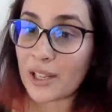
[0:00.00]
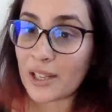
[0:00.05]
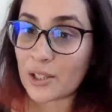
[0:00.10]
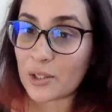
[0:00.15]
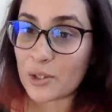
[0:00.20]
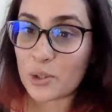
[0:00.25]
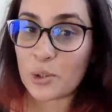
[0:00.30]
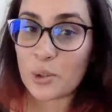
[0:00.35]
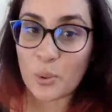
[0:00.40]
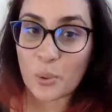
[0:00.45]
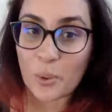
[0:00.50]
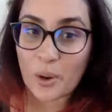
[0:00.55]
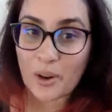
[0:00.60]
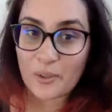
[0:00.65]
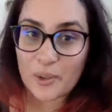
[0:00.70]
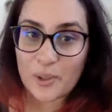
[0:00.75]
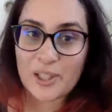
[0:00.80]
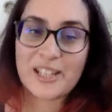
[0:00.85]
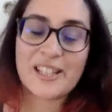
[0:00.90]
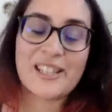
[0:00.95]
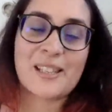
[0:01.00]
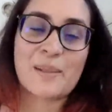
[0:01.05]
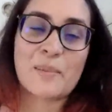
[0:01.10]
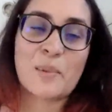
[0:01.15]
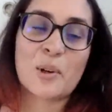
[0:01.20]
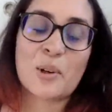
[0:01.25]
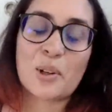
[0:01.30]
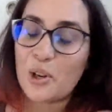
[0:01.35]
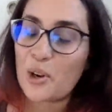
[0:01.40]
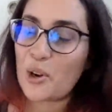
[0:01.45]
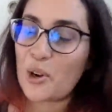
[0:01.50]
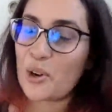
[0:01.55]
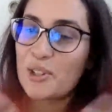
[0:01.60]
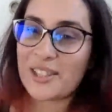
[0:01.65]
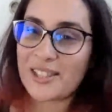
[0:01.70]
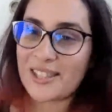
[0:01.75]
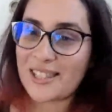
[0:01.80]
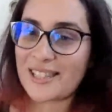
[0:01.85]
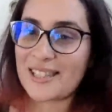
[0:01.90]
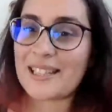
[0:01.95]
warning to whoever it is. I'm not going to go
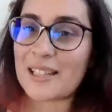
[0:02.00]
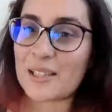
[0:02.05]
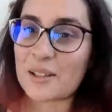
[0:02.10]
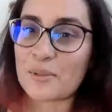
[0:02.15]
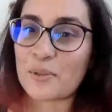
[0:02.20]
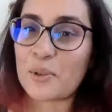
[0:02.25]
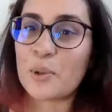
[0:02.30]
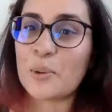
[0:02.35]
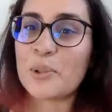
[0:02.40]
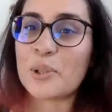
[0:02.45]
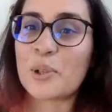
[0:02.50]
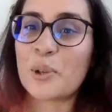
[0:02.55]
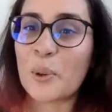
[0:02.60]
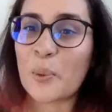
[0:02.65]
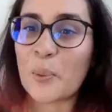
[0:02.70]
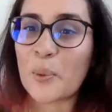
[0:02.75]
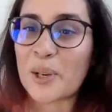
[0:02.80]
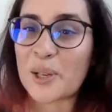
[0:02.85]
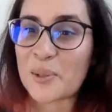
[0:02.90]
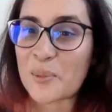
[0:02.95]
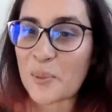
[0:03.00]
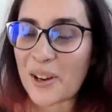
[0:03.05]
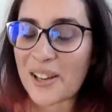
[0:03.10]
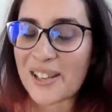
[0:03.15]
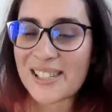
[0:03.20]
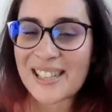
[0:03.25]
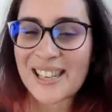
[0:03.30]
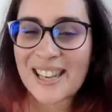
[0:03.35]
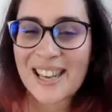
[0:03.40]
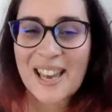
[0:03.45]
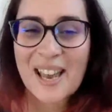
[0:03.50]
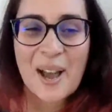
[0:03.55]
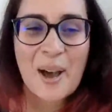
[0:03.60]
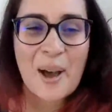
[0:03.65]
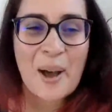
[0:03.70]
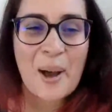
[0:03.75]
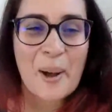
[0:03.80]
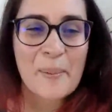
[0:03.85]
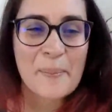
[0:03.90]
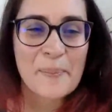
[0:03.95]
into the details of who is who and what is what.
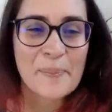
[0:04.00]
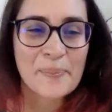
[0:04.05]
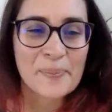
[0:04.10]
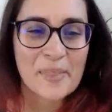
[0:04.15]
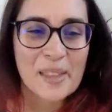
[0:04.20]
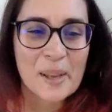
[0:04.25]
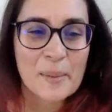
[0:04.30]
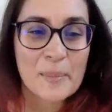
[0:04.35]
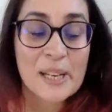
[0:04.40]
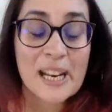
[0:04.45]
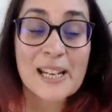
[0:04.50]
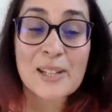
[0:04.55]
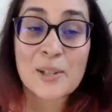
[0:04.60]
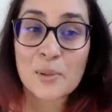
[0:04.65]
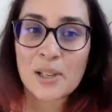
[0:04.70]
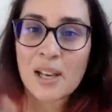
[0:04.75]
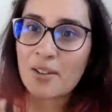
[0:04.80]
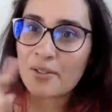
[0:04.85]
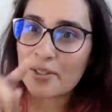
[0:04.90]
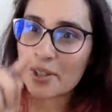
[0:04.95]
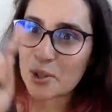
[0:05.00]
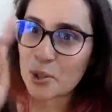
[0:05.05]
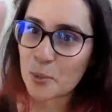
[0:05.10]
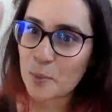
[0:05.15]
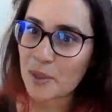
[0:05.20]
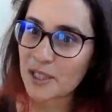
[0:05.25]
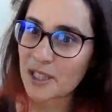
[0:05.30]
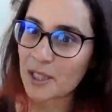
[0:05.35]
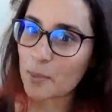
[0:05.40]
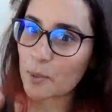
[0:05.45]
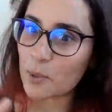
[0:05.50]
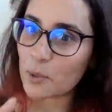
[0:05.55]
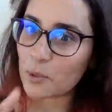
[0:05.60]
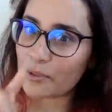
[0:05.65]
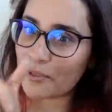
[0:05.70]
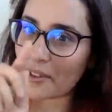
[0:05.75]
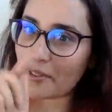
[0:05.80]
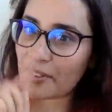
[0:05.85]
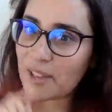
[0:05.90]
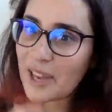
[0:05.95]
Um, but I do love that you picked up on
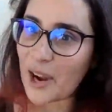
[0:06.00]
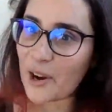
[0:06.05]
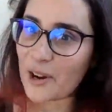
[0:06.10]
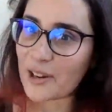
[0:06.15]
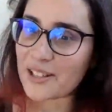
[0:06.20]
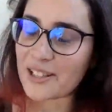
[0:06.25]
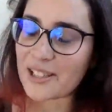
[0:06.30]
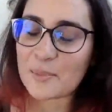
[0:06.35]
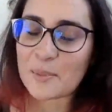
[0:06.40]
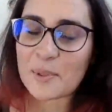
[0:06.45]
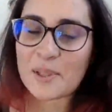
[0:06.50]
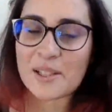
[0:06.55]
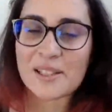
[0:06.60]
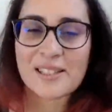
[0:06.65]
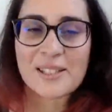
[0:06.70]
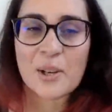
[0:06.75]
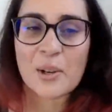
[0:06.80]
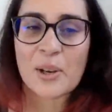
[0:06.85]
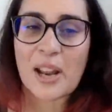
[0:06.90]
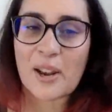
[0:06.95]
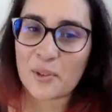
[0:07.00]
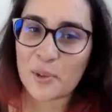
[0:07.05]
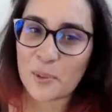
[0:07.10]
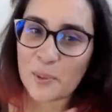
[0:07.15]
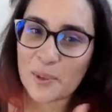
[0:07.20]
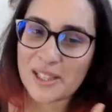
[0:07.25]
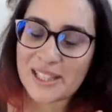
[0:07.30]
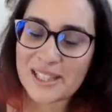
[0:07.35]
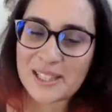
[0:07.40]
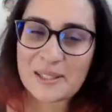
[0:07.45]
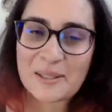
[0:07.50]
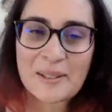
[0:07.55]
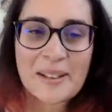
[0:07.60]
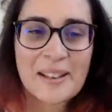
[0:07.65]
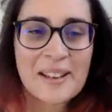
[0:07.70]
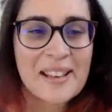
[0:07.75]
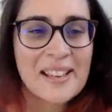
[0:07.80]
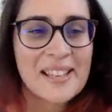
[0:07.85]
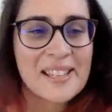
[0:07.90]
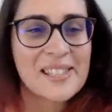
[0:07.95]
all five characters because not everyone did.
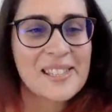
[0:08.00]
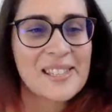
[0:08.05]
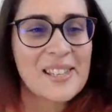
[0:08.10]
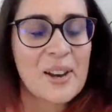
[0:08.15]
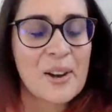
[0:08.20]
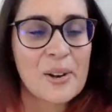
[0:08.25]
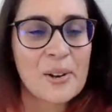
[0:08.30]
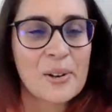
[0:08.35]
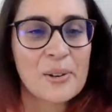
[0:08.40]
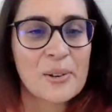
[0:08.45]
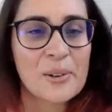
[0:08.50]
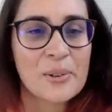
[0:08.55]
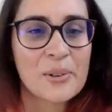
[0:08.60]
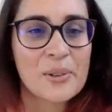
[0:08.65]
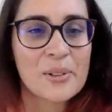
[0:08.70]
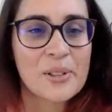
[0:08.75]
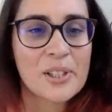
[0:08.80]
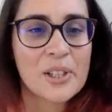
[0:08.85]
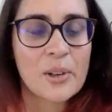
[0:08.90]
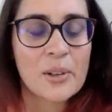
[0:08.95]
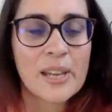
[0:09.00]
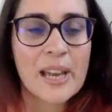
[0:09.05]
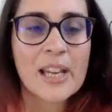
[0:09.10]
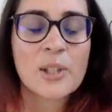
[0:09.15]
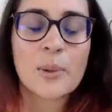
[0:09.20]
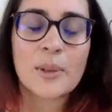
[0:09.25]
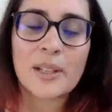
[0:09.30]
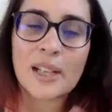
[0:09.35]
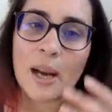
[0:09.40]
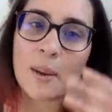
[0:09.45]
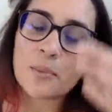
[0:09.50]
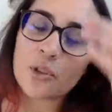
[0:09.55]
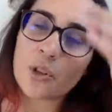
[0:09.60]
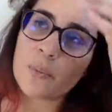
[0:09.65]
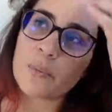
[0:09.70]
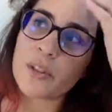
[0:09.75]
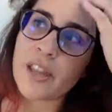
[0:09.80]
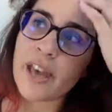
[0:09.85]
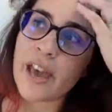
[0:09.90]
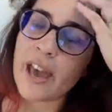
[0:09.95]
So, so yeah, so it
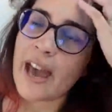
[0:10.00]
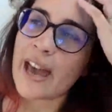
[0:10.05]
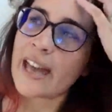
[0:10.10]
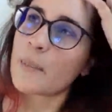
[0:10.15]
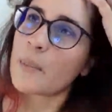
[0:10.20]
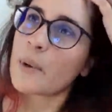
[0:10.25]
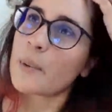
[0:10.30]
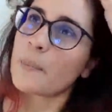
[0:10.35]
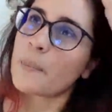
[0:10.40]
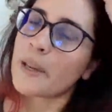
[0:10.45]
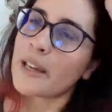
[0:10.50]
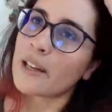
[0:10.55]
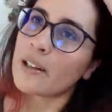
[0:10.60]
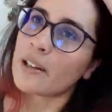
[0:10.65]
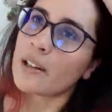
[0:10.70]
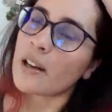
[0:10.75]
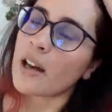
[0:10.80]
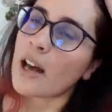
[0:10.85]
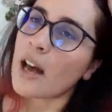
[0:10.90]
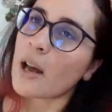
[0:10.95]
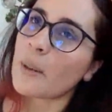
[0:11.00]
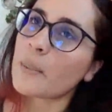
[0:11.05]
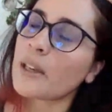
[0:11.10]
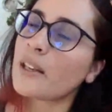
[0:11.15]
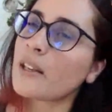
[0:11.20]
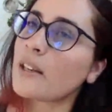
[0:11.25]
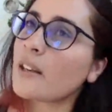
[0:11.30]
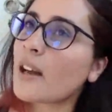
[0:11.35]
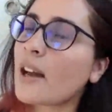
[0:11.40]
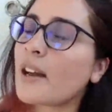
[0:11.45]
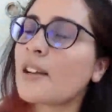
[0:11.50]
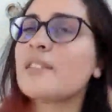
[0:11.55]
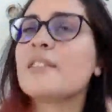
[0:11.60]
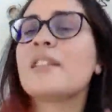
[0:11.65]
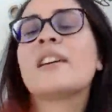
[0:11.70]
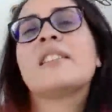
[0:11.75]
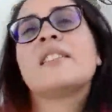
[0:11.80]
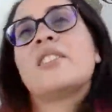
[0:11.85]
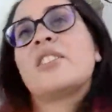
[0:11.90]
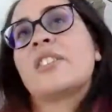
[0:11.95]
comes from there. And I'm a big, I mean, I,
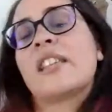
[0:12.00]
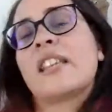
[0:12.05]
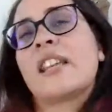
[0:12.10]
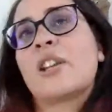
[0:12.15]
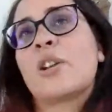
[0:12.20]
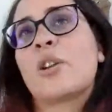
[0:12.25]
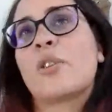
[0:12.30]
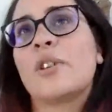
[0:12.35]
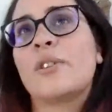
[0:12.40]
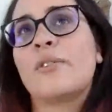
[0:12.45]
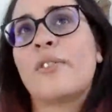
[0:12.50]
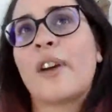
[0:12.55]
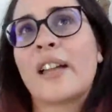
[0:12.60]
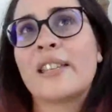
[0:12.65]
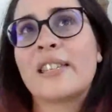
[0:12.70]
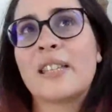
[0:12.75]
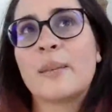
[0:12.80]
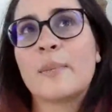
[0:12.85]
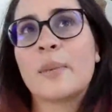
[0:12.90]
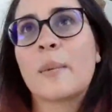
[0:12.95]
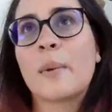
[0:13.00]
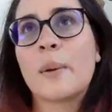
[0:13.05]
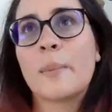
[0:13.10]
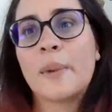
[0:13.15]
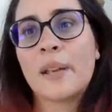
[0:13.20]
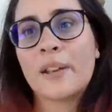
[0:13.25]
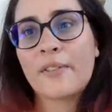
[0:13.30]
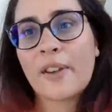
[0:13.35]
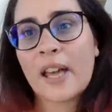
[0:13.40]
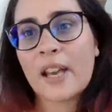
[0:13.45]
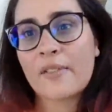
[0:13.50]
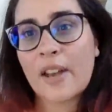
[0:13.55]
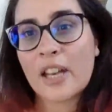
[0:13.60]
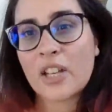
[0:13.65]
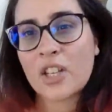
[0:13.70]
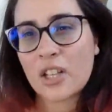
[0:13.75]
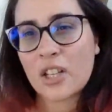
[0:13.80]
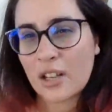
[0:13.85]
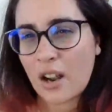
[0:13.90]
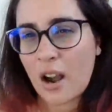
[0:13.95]
I just said I don't read fantasy, but I'm a big fan
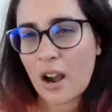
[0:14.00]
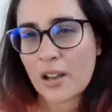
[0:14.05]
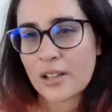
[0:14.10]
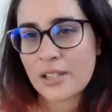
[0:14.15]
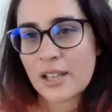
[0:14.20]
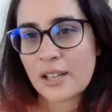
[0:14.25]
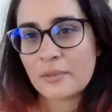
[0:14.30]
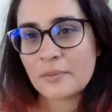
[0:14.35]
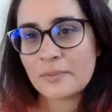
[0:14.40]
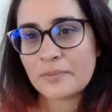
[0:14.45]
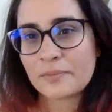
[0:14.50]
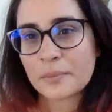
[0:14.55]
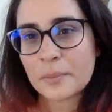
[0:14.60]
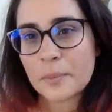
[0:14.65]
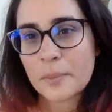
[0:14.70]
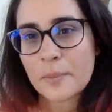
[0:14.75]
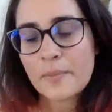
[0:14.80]
of Angela Carter,